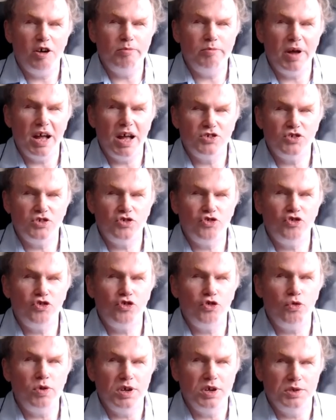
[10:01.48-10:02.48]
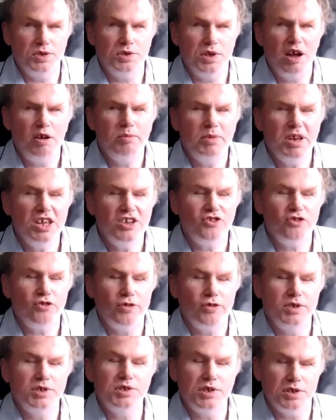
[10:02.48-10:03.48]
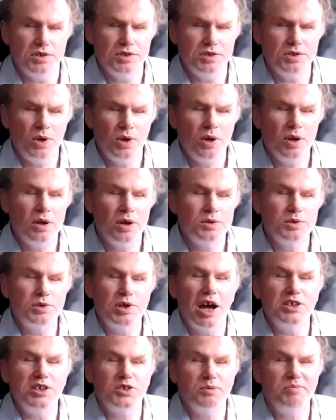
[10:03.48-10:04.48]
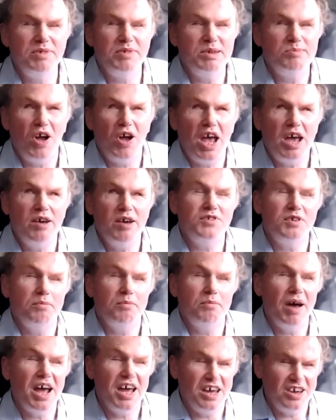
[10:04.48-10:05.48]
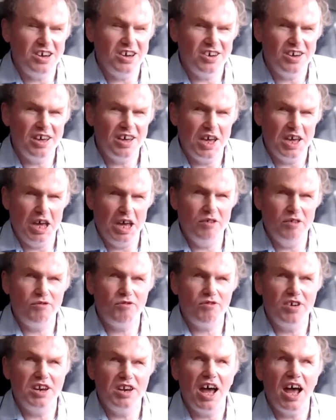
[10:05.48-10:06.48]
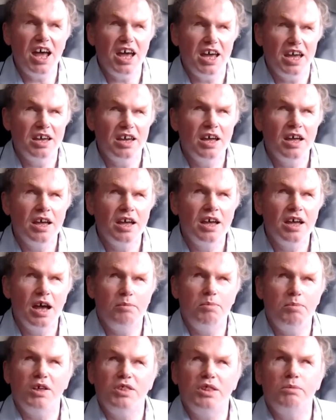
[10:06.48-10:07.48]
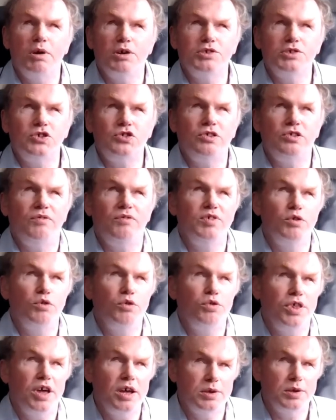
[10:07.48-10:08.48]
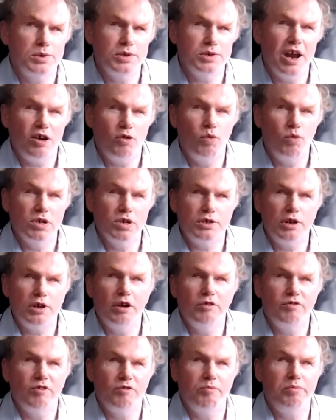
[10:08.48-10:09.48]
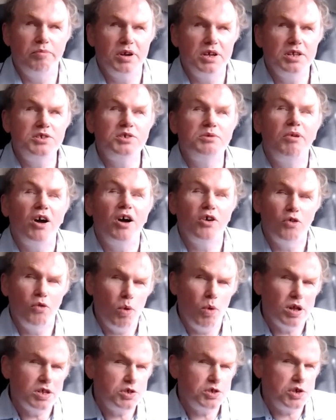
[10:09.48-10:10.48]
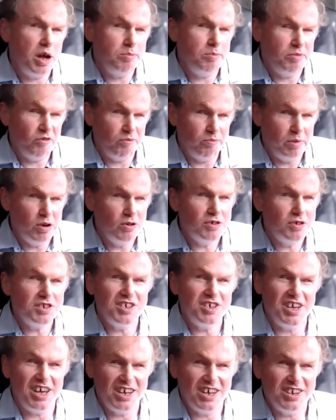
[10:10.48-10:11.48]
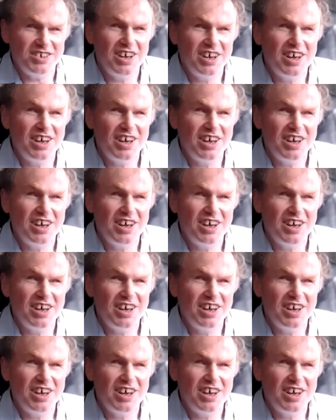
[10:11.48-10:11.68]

much choice, how many choices sighted people have to make every day about the most trivial things, like which loaf of bread to buy or what type of milk to get.